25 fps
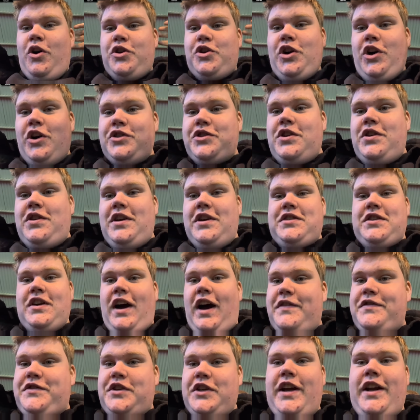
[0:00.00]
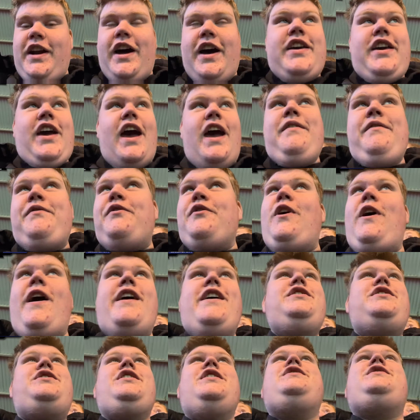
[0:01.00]
shots than this that I've seen at a game for
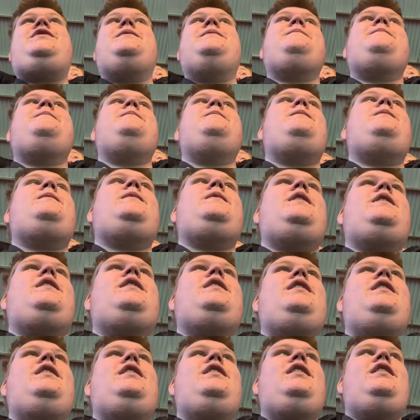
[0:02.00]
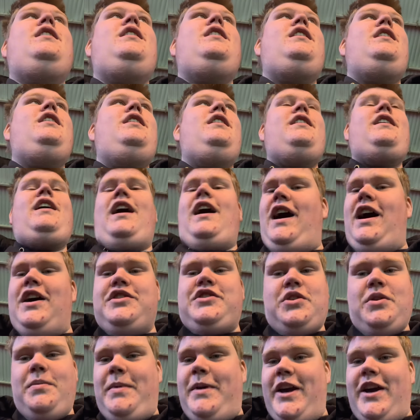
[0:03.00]
ages. It
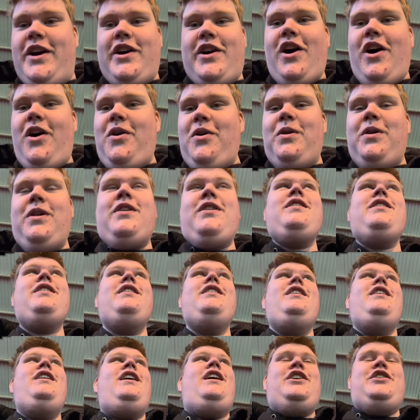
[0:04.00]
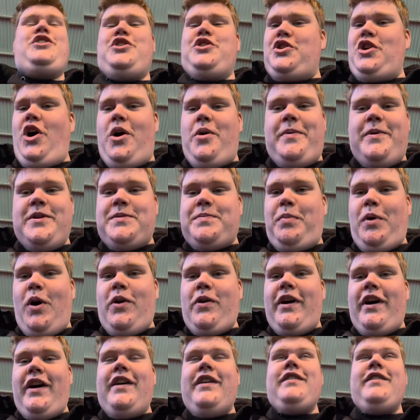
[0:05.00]
has to be a goal. I just hope it's Boro.